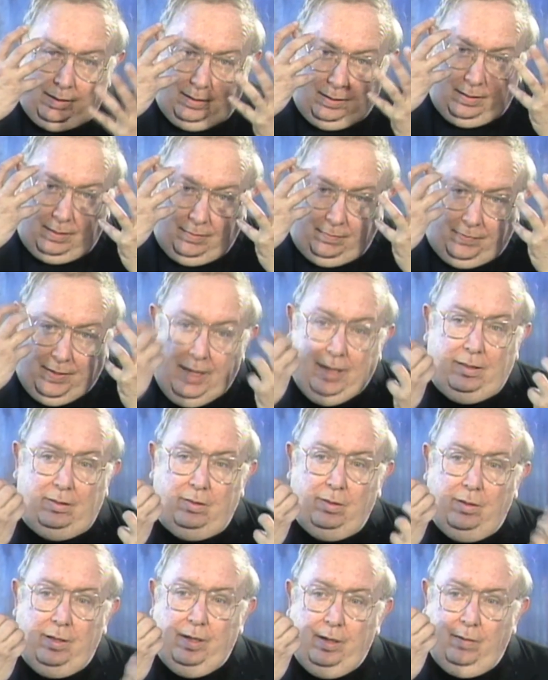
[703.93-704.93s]
the
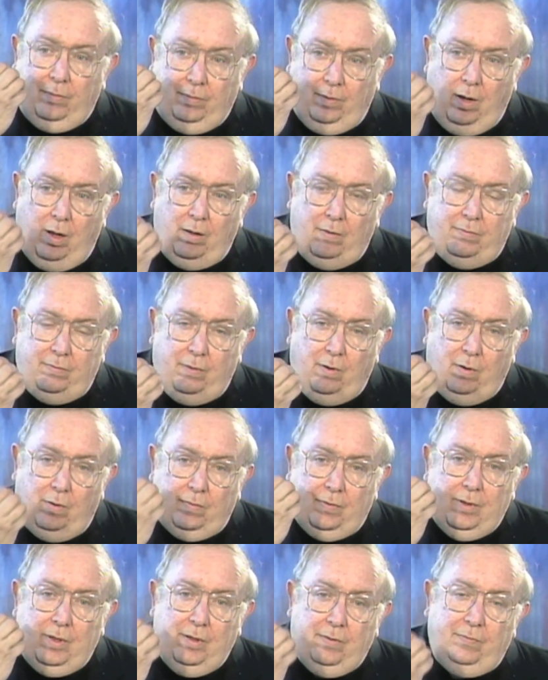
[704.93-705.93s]
victory of love
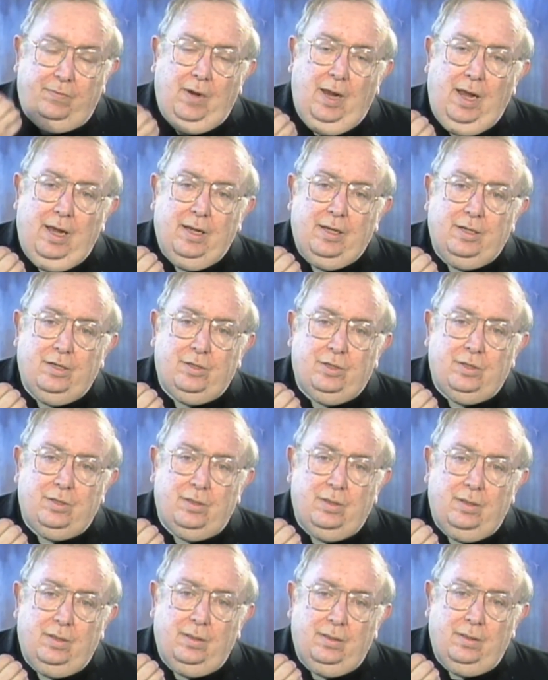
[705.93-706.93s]
over the flesh,
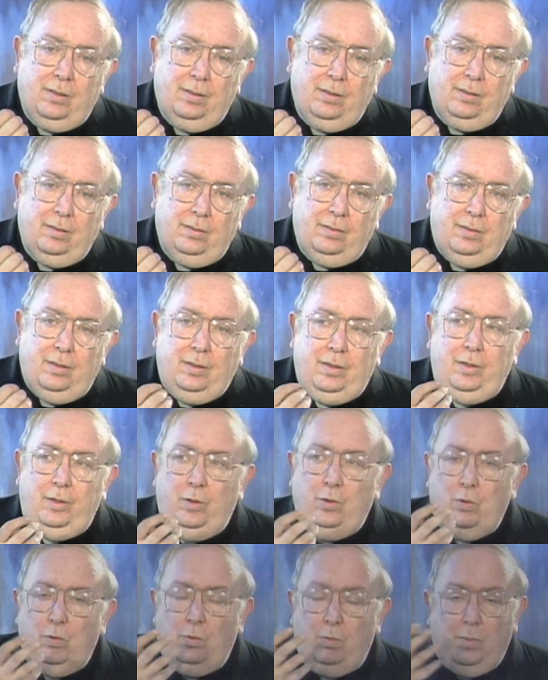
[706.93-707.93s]
the new